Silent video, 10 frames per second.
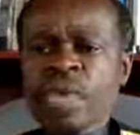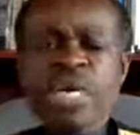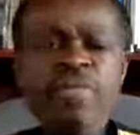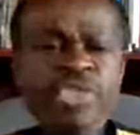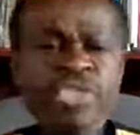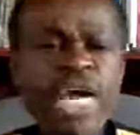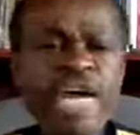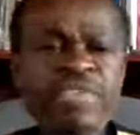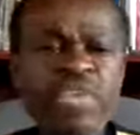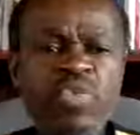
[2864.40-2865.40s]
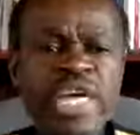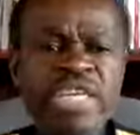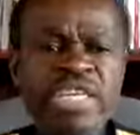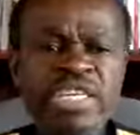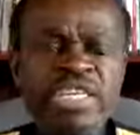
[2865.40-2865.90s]
Mwalimu said that when
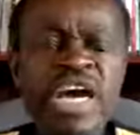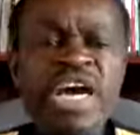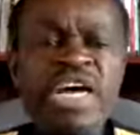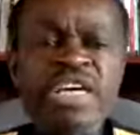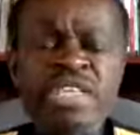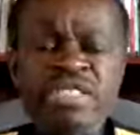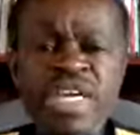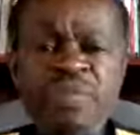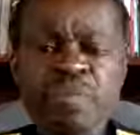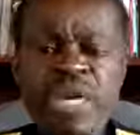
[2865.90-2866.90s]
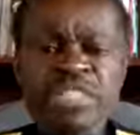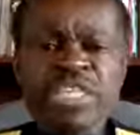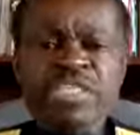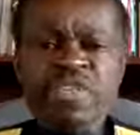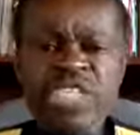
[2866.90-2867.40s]
he retired as the
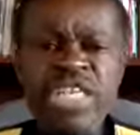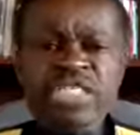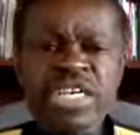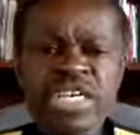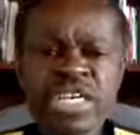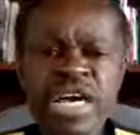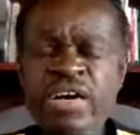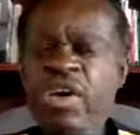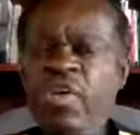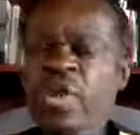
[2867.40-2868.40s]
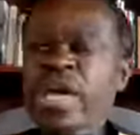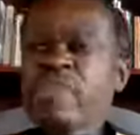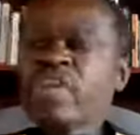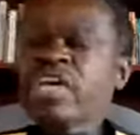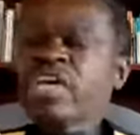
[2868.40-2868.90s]
president of Tanzania,
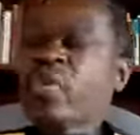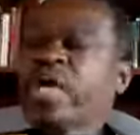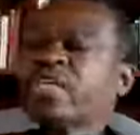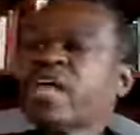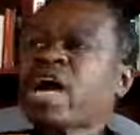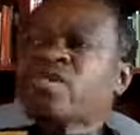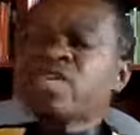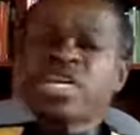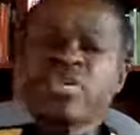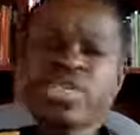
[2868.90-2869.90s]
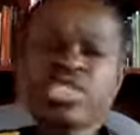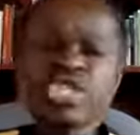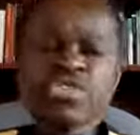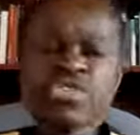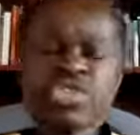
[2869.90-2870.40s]
whenever he went out and he was
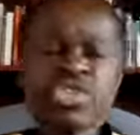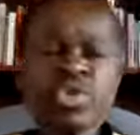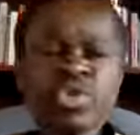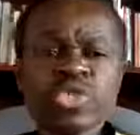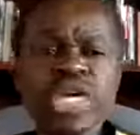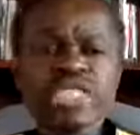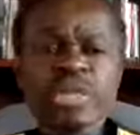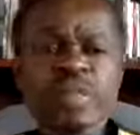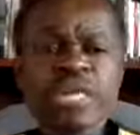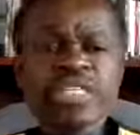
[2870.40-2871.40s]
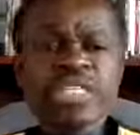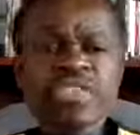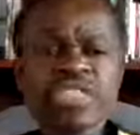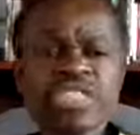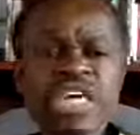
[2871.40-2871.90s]
introduced as the
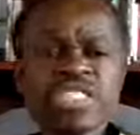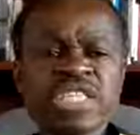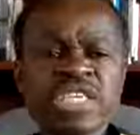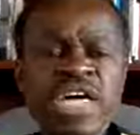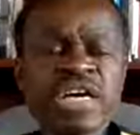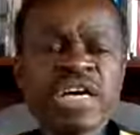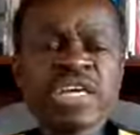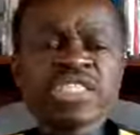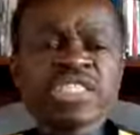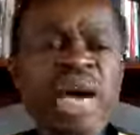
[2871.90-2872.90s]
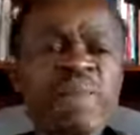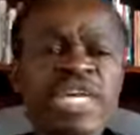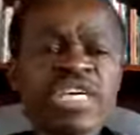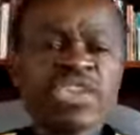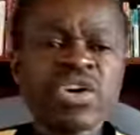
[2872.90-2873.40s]
president of Tanzania, some
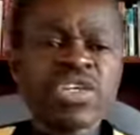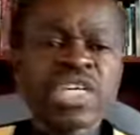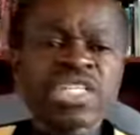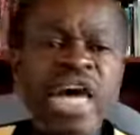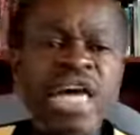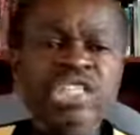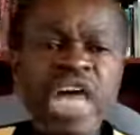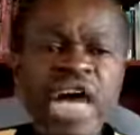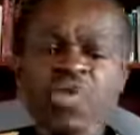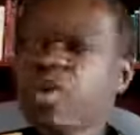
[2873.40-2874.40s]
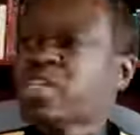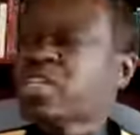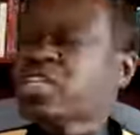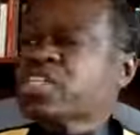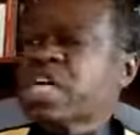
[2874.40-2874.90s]
in his audience asked, and what
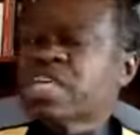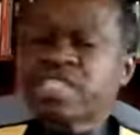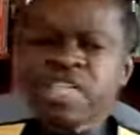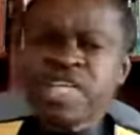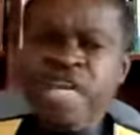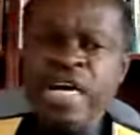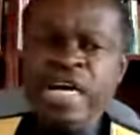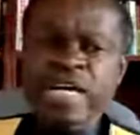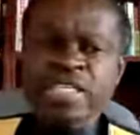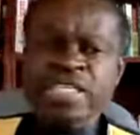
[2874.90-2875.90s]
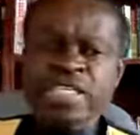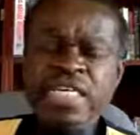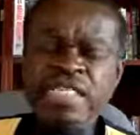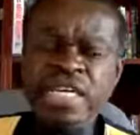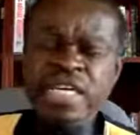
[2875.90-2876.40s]
is Tanzania? Is
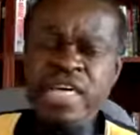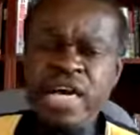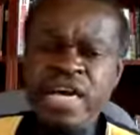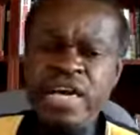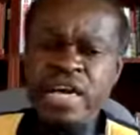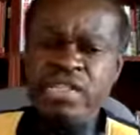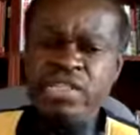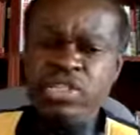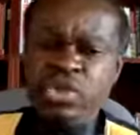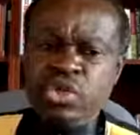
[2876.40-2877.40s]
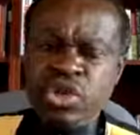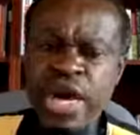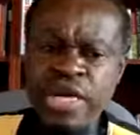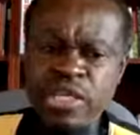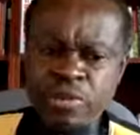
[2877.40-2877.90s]
Tanzania next to
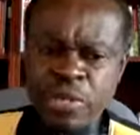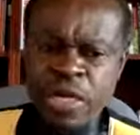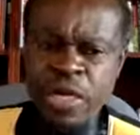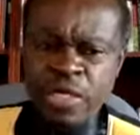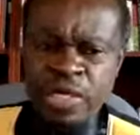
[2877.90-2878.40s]
Johannesburg?